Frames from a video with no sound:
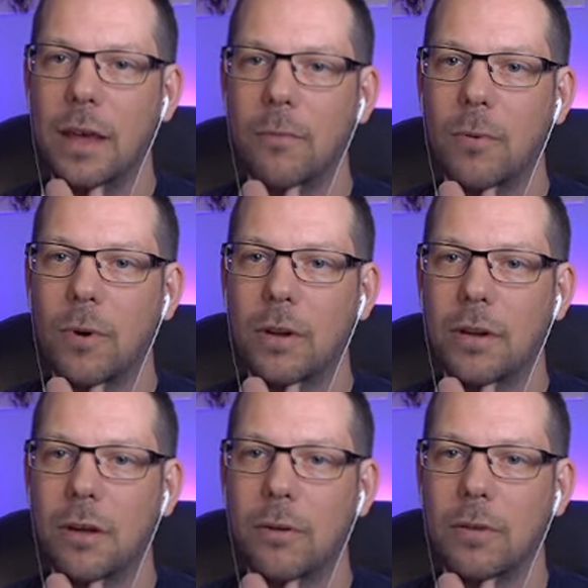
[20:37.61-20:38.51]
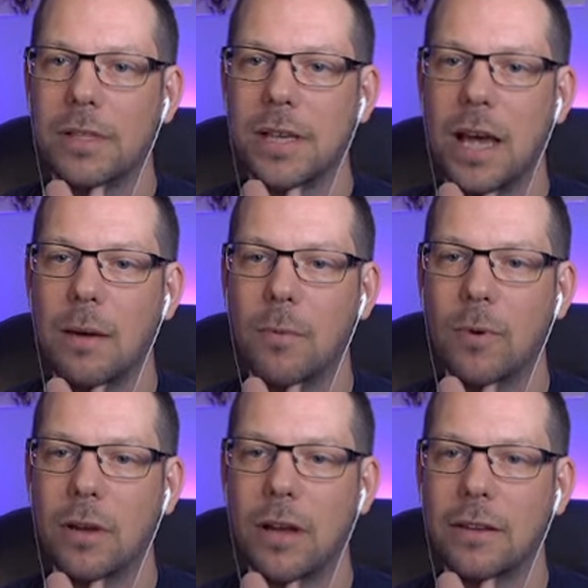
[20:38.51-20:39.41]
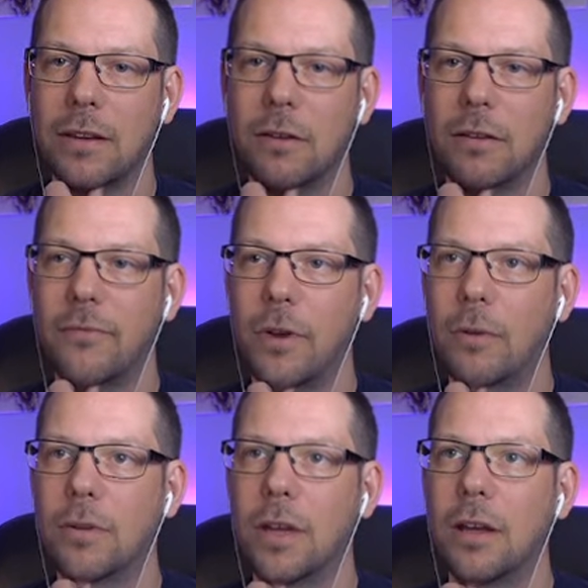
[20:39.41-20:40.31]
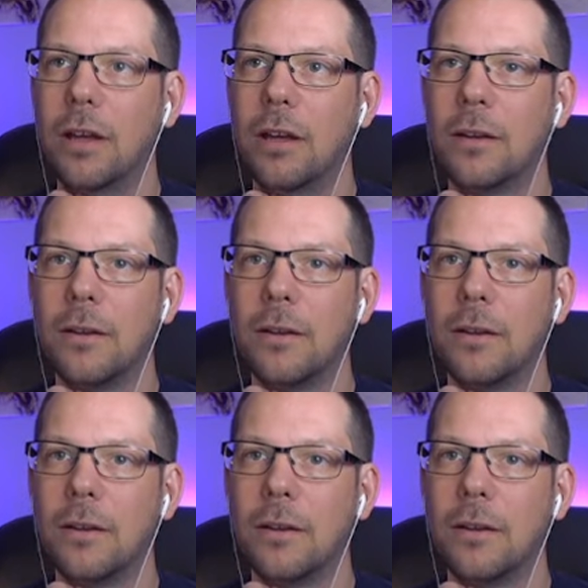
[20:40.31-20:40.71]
then we want to do the same. We want to add another folder.